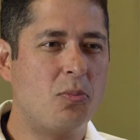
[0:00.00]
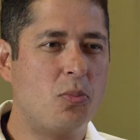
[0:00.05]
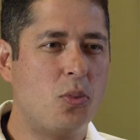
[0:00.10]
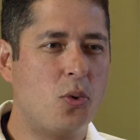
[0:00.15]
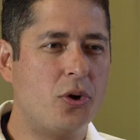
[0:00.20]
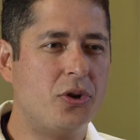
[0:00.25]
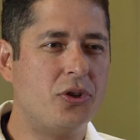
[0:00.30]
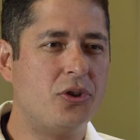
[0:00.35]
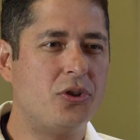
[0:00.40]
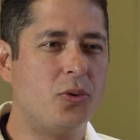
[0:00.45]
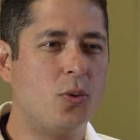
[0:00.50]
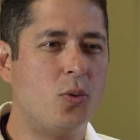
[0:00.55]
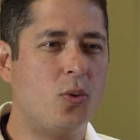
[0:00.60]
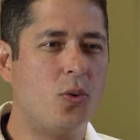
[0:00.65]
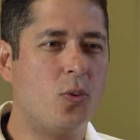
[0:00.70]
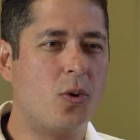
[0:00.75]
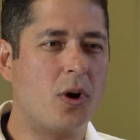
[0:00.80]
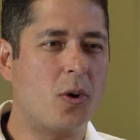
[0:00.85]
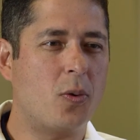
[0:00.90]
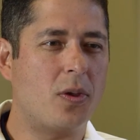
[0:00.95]
important to
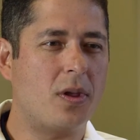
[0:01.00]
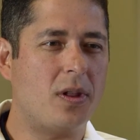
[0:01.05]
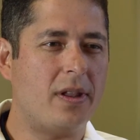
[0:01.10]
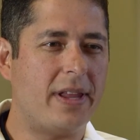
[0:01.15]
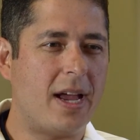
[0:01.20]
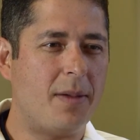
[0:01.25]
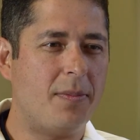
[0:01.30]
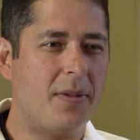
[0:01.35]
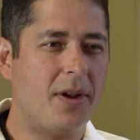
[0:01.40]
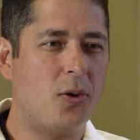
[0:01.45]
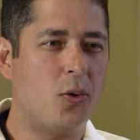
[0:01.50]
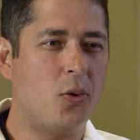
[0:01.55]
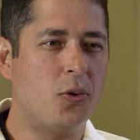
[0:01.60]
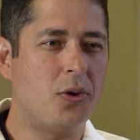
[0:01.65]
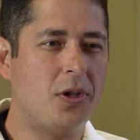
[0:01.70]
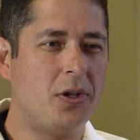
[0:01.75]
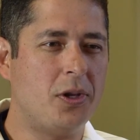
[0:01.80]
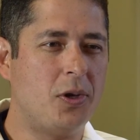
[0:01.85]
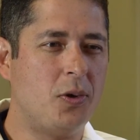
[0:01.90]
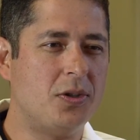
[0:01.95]
work with a lab that
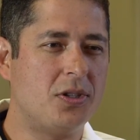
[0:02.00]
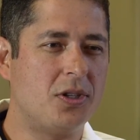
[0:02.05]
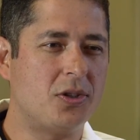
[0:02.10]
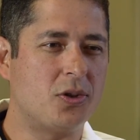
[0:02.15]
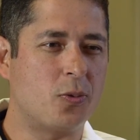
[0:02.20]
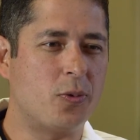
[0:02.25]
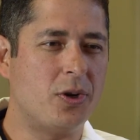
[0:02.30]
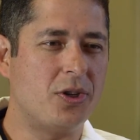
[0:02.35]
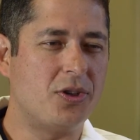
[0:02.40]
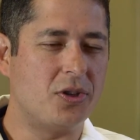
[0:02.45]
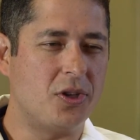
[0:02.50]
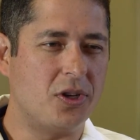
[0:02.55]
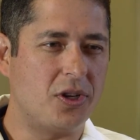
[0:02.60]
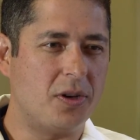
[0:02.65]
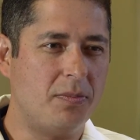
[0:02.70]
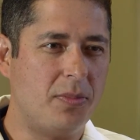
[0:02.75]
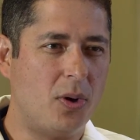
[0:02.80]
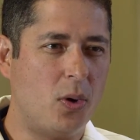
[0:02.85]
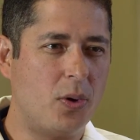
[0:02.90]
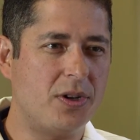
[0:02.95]
only uses original
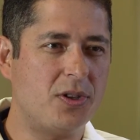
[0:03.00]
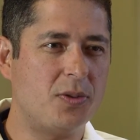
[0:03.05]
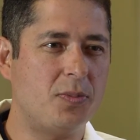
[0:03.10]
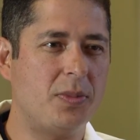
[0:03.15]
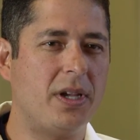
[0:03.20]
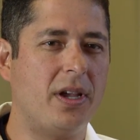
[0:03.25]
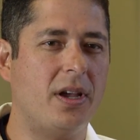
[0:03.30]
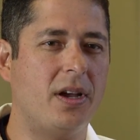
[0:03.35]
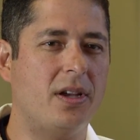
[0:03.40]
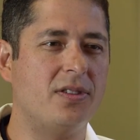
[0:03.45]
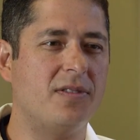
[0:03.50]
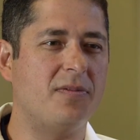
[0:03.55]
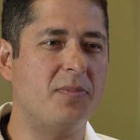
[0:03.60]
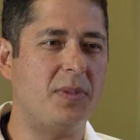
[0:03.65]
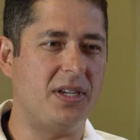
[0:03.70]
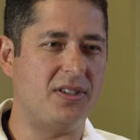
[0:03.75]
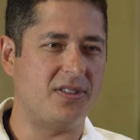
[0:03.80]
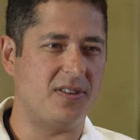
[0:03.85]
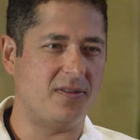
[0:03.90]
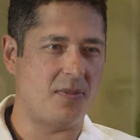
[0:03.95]
components because of
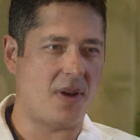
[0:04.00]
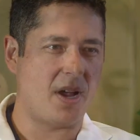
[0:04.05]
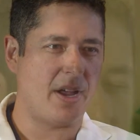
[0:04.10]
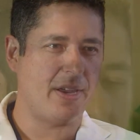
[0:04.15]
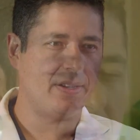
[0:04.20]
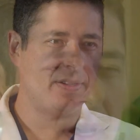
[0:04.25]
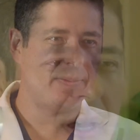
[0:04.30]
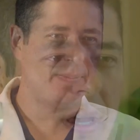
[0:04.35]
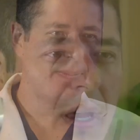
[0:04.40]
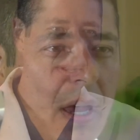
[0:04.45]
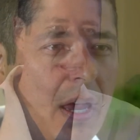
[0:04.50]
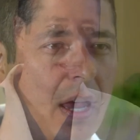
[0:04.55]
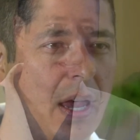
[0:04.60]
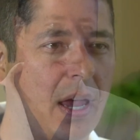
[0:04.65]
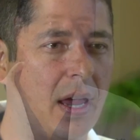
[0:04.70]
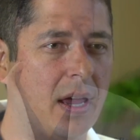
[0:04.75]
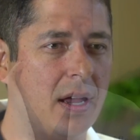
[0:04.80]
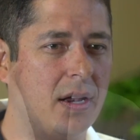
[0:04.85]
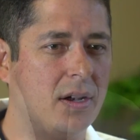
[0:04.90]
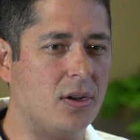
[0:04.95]
peace of mind.
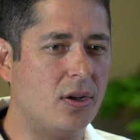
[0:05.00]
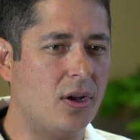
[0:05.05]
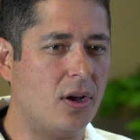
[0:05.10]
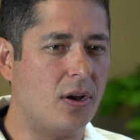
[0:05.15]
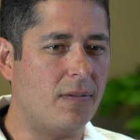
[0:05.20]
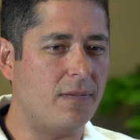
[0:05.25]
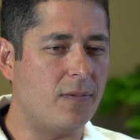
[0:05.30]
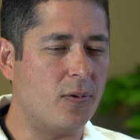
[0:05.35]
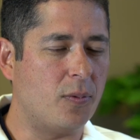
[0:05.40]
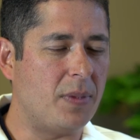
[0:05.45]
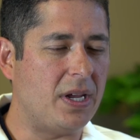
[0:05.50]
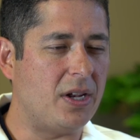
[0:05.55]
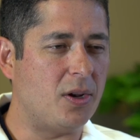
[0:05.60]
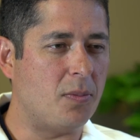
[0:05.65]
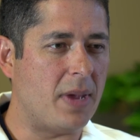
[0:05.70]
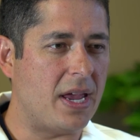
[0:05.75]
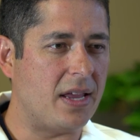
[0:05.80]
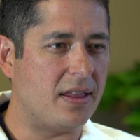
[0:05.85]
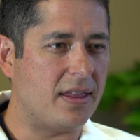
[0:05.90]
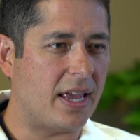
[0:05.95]
And uh, for me
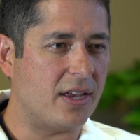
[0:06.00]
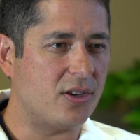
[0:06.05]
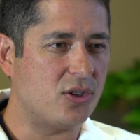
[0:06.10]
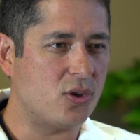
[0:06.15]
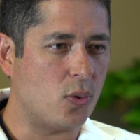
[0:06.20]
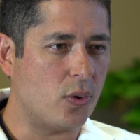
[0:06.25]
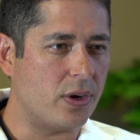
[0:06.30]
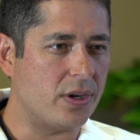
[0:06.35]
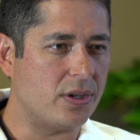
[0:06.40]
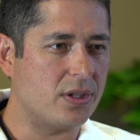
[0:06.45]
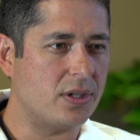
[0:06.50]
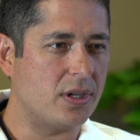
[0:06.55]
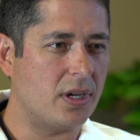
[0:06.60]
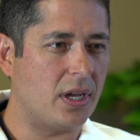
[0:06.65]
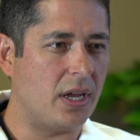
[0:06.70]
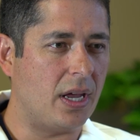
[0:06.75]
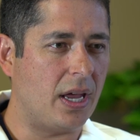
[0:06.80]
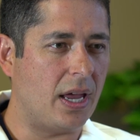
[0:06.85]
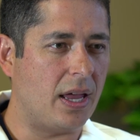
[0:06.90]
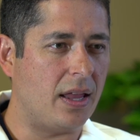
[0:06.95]
to make that choice,
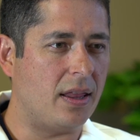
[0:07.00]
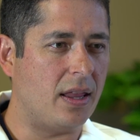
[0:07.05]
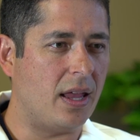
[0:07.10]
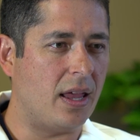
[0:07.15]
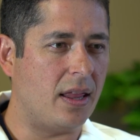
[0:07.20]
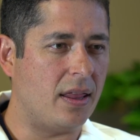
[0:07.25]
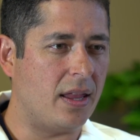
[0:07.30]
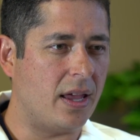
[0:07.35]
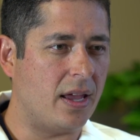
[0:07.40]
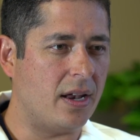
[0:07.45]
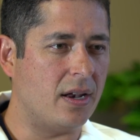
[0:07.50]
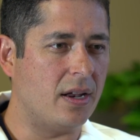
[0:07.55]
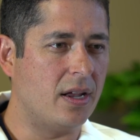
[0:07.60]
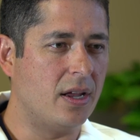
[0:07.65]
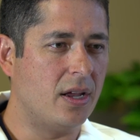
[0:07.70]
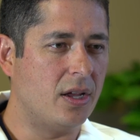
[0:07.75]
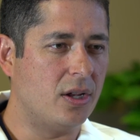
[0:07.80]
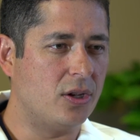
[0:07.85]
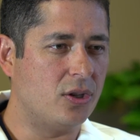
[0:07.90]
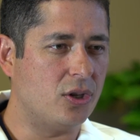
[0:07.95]
and, and then
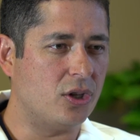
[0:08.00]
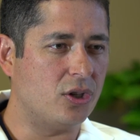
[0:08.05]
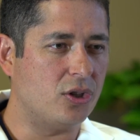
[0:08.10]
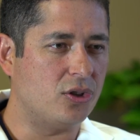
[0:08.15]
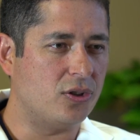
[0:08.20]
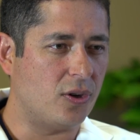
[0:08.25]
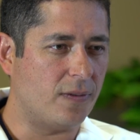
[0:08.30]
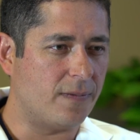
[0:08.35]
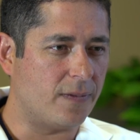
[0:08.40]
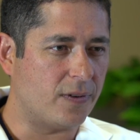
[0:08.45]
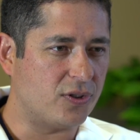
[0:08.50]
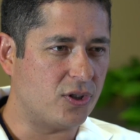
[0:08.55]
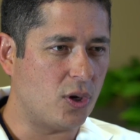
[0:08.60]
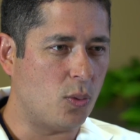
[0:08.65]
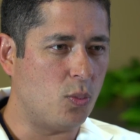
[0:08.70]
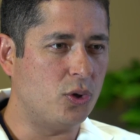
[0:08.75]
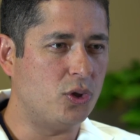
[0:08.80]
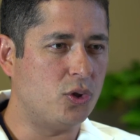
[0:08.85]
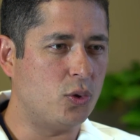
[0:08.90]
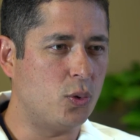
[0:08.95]
to, so for
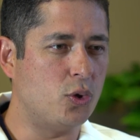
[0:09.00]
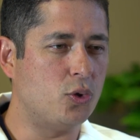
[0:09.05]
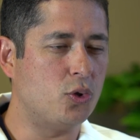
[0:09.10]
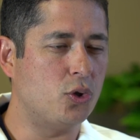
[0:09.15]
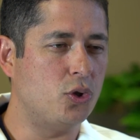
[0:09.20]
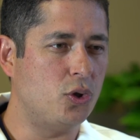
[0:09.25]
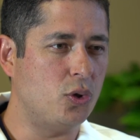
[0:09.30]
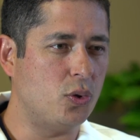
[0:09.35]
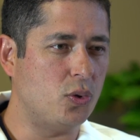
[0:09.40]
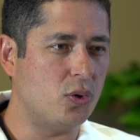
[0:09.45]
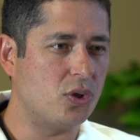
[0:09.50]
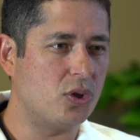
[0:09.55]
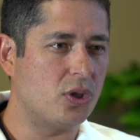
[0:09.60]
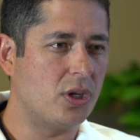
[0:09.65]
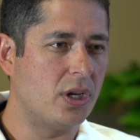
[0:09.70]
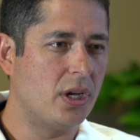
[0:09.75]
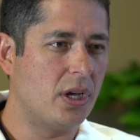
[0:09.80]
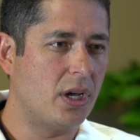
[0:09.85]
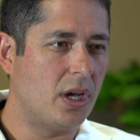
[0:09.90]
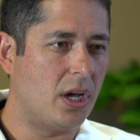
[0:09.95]
someone to
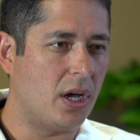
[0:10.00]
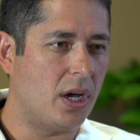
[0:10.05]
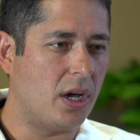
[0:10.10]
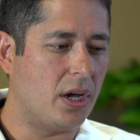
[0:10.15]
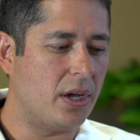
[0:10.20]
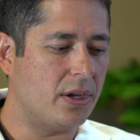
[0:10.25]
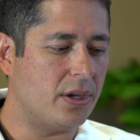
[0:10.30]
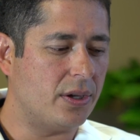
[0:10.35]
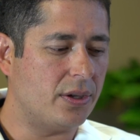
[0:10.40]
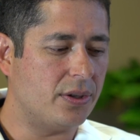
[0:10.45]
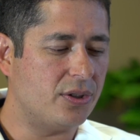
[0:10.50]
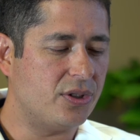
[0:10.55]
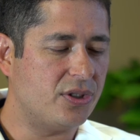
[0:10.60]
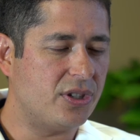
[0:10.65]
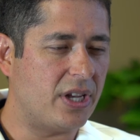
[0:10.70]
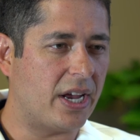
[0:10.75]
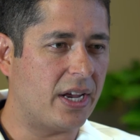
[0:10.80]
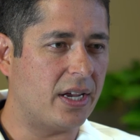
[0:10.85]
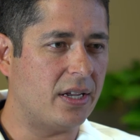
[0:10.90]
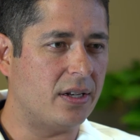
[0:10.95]
introduce uh,
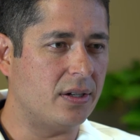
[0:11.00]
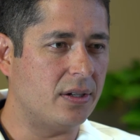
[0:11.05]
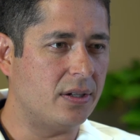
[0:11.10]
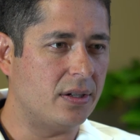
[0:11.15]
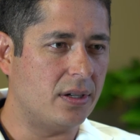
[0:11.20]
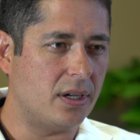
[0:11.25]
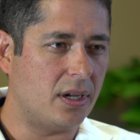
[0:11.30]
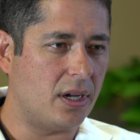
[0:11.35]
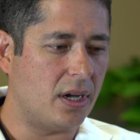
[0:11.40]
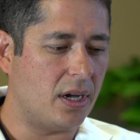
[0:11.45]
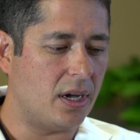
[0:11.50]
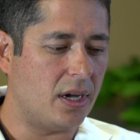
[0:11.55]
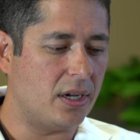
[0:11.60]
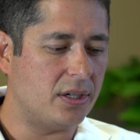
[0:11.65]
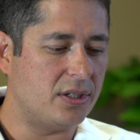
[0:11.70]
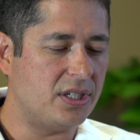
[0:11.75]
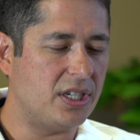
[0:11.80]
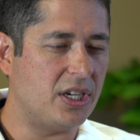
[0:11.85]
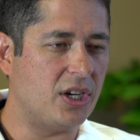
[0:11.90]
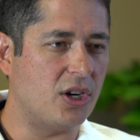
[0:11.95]
second
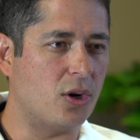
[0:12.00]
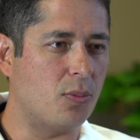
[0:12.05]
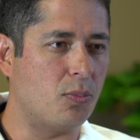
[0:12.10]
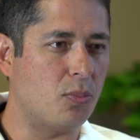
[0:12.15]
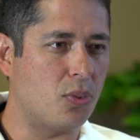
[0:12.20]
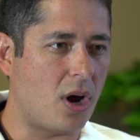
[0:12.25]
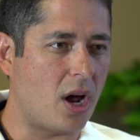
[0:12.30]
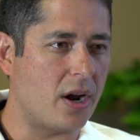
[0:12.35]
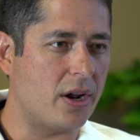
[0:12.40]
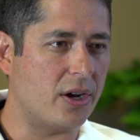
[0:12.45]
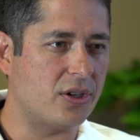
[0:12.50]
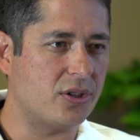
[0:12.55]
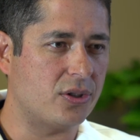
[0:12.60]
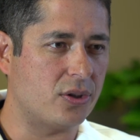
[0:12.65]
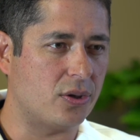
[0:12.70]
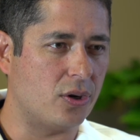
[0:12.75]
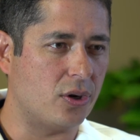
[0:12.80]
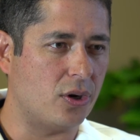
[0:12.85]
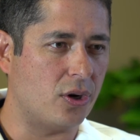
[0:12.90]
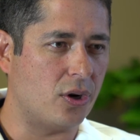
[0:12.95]
uh, tier
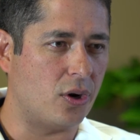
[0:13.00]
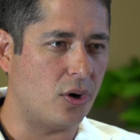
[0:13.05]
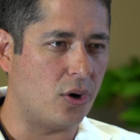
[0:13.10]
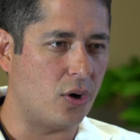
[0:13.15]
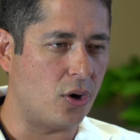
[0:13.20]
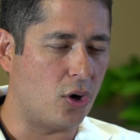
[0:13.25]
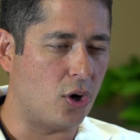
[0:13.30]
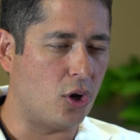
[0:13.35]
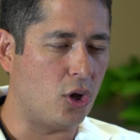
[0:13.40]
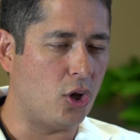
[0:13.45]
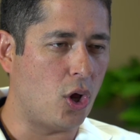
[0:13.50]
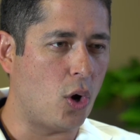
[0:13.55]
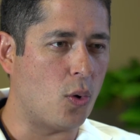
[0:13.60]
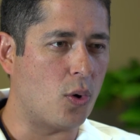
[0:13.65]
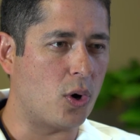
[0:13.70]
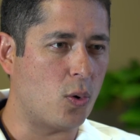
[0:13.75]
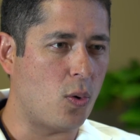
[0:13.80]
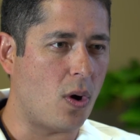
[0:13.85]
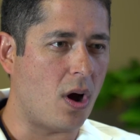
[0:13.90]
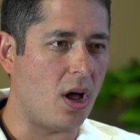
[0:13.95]
products or, or,
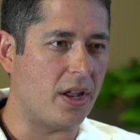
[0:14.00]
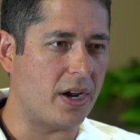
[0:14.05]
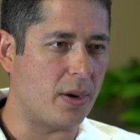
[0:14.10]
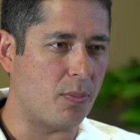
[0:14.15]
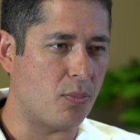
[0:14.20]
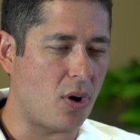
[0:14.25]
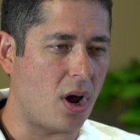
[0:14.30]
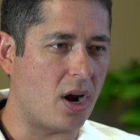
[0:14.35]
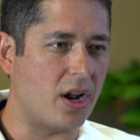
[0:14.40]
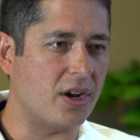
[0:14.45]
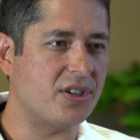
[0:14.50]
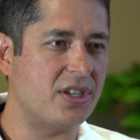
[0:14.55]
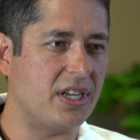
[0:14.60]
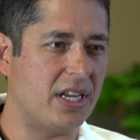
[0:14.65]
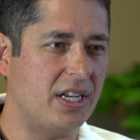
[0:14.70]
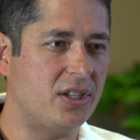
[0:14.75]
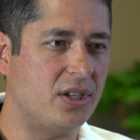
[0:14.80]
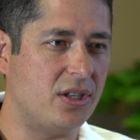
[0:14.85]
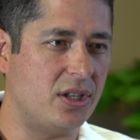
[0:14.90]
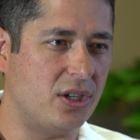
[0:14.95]
lower quality
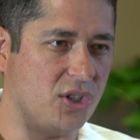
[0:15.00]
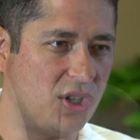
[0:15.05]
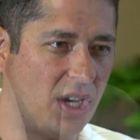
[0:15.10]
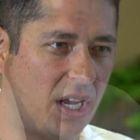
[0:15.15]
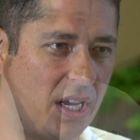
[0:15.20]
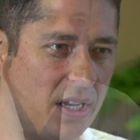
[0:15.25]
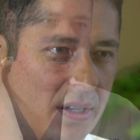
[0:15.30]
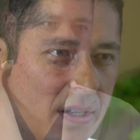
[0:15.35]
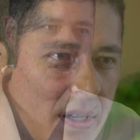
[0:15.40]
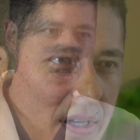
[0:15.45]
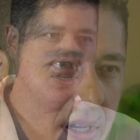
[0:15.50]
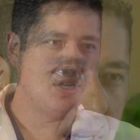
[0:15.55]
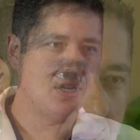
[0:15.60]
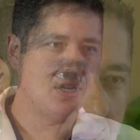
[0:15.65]
products into the chain